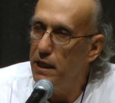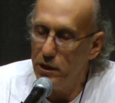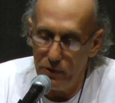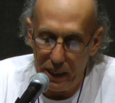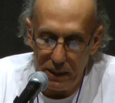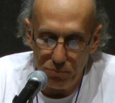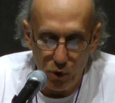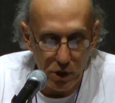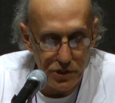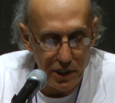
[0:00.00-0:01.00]
creating
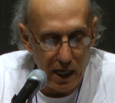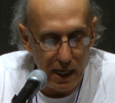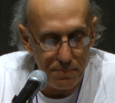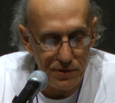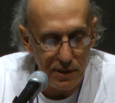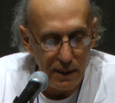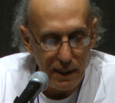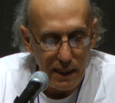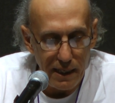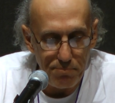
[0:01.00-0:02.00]
more jobs
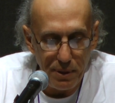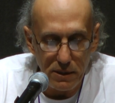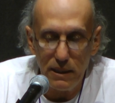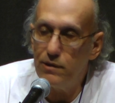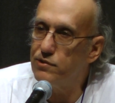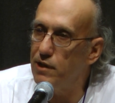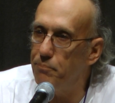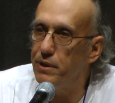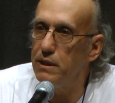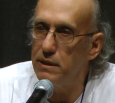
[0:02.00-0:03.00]
and building
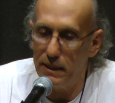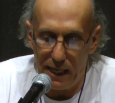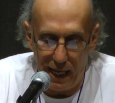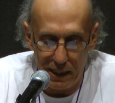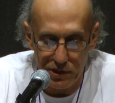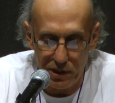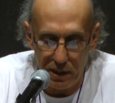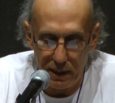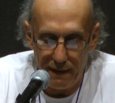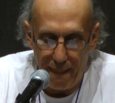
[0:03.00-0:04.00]
something that
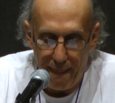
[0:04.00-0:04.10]
actually